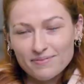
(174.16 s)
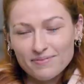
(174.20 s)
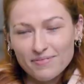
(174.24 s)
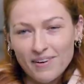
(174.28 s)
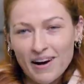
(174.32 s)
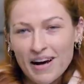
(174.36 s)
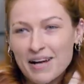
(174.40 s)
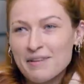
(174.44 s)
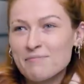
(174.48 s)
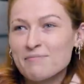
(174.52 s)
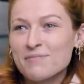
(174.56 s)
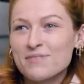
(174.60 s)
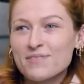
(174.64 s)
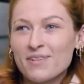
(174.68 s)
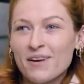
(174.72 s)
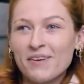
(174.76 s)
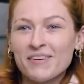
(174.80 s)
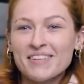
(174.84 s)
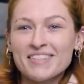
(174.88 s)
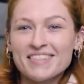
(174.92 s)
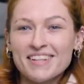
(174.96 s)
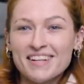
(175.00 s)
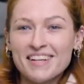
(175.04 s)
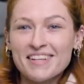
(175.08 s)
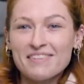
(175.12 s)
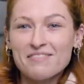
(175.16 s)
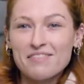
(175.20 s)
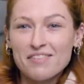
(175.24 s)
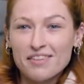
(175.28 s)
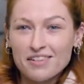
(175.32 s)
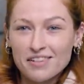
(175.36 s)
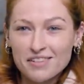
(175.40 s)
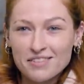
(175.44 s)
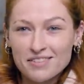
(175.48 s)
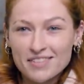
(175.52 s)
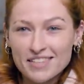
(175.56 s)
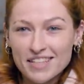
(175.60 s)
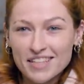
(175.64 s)
I'm so excited for the
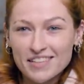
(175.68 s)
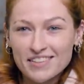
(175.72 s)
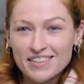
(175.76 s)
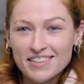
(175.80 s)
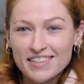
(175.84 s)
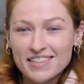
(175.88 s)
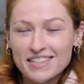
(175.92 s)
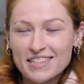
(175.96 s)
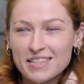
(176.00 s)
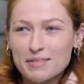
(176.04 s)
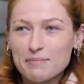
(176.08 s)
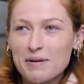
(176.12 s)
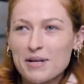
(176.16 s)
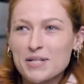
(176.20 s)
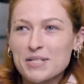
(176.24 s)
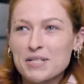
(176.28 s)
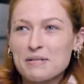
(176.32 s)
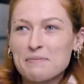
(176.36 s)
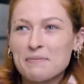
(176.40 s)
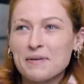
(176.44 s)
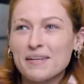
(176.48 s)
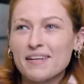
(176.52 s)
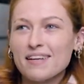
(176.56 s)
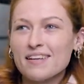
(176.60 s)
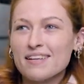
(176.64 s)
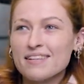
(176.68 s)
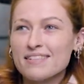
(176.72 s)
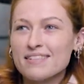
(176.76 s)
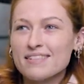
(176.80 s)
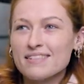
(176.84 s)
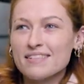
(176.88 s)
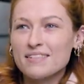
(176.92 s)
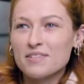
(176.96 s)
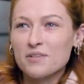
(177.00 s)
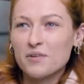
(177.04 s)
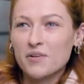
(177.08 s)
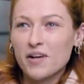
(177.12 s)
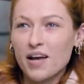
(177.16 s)
new series, especially because
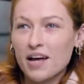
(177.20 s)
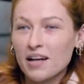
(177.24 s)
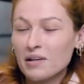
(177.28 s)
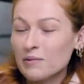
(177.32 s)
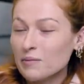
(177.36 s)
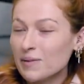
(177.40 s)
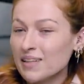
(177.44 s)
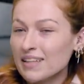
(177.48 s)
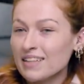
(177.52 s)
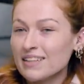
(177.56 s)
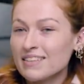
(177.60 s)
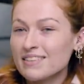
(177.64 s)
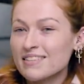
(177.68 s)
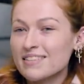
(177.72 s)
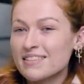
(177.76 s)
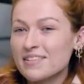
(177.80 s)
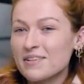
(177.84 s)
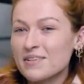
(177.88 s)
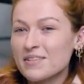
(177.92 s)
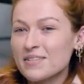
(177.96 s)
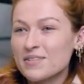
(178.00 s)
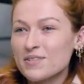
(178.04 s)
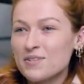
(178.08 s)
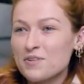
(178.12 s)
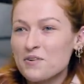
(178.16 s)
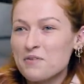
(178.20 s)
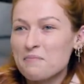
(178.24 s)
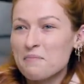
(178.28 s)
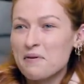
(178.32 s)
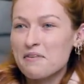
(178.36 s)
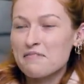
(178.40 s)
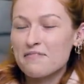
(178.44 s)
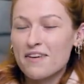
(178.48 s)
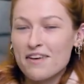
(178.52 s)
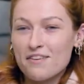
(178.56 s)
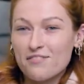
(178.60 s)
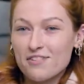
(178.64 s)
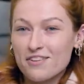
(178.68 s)
it's on Halloween, so it's two of my
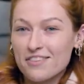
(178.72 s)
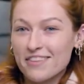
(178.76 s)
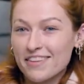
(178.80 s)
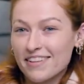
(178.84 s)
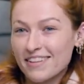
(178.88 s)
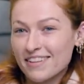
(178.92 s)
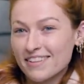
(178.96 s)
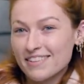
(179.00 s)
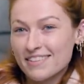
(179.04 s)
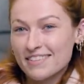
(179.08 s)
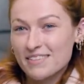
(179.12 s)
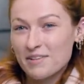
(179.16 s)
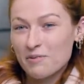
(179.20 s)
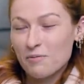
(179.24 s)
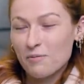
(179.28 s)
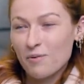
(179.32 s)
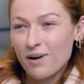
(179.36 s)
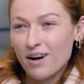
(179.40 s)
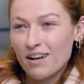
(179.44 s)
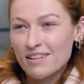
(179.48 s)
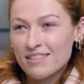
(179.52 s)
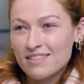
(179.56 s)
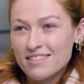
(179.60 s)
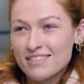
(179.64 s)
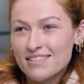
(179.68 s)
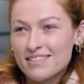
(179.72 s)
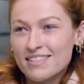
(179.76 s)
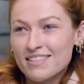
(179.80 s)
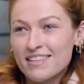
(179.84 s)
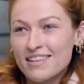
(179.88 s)
favourite things at once.